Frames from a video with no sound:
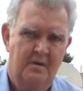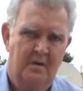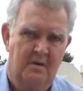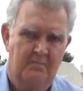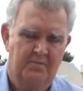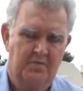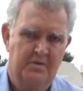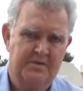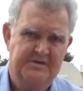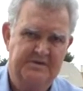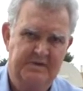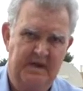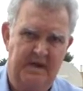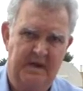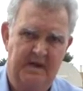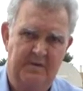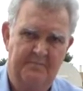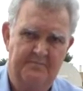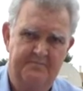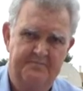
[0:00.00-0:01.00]

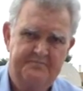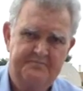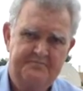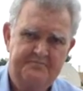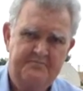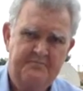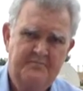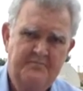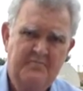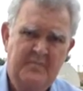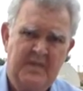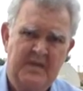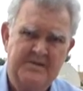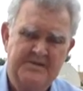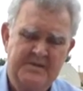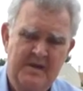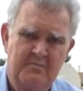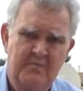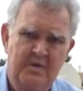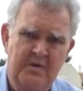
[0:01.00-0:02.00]
appreciate
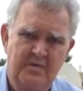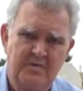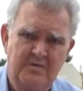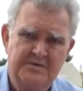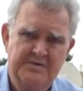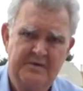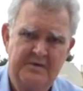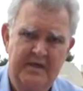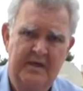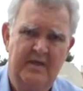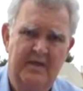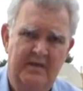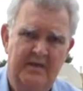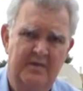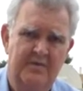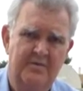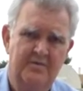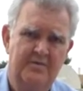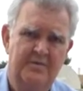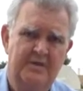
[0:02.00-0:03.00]
someone else and how they do